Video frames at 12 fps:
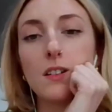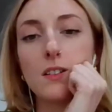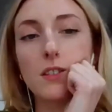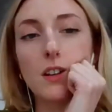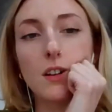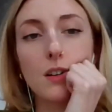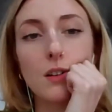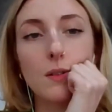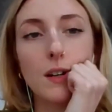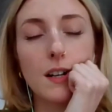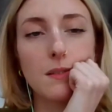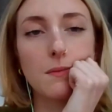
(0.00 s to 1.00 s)

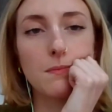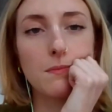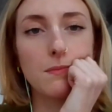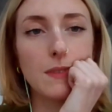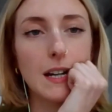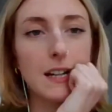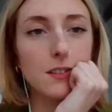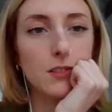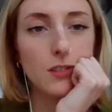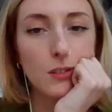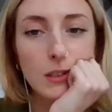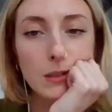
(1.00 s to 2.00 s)
So as
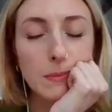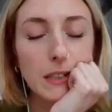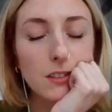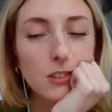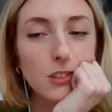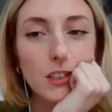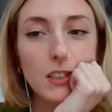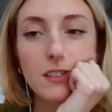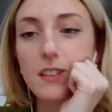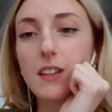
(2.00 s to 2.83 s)
Stuart mentioned,